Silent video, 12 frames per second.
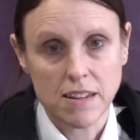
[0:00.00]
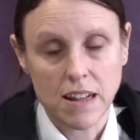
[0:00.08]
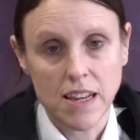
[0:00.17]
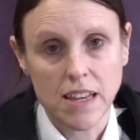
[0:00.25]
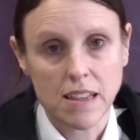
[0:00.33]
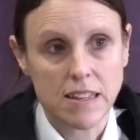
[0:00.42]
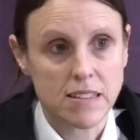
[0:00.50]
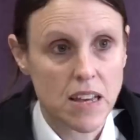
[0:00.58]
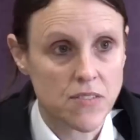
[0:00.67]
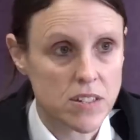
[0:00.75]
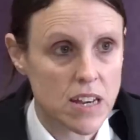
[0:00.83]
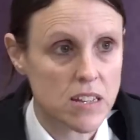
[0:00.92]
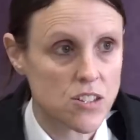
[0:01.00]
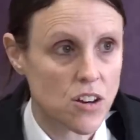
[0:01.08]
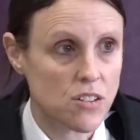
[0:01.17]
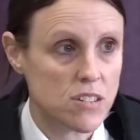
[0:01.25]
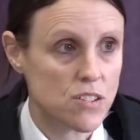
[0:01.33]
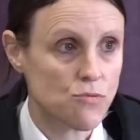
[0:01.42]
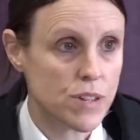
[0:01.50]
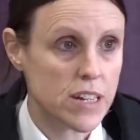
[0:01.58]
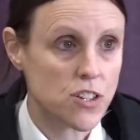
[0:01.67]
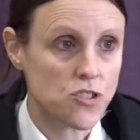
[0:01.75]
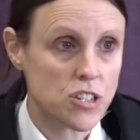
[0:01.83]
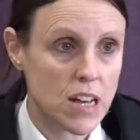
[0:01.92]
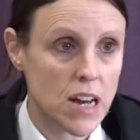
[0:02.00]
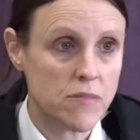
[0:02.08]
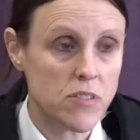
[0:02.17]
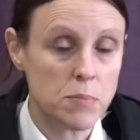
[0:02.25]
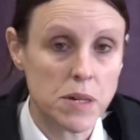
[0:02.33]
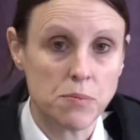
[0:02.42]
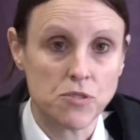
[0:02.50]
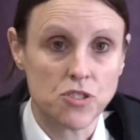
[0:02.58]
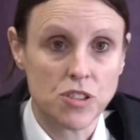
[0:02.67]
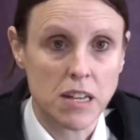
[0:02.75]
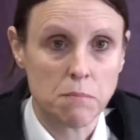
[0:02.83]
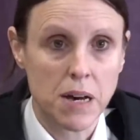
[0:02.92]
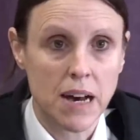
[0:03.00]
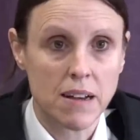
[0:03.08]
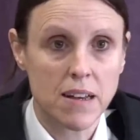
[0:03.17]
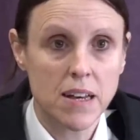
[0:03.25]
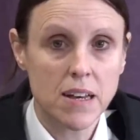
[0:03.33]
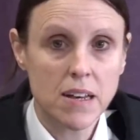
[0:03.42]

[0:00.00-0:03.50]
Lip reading: Clearly, 7 days on is a really good time for people to think back,